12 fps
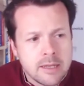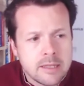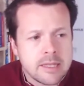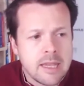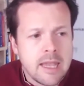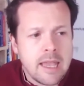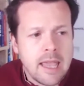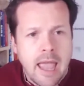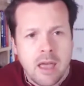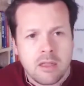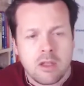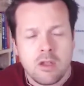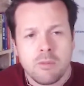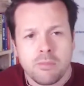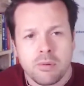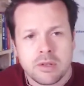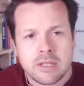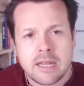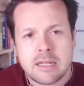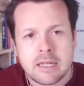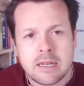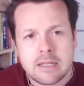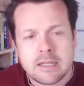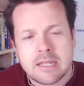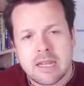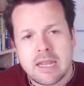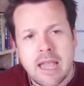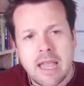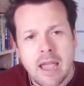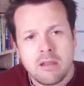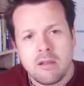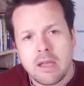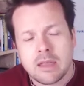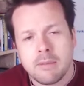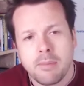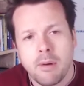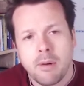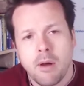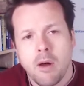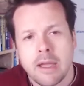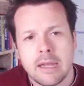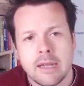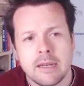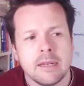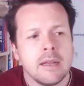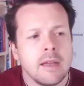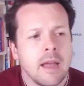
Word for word: seeing how that you present it, seeing how you get the buy-in,